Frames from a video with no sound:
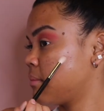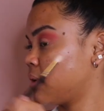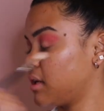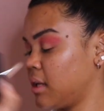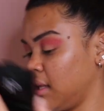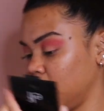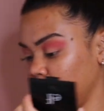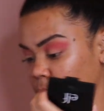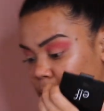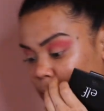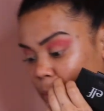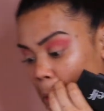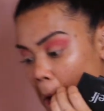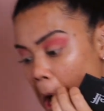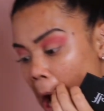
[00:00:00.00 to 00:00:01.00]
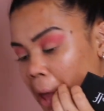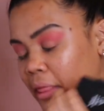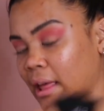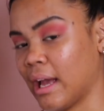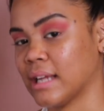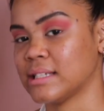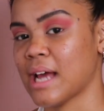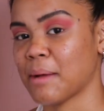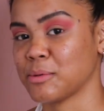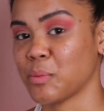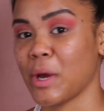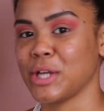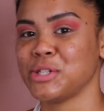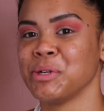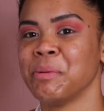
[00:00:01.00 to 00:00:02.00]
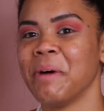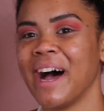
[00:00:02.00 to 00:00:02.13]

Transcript: Maybe a little bit more. I think I tapped way too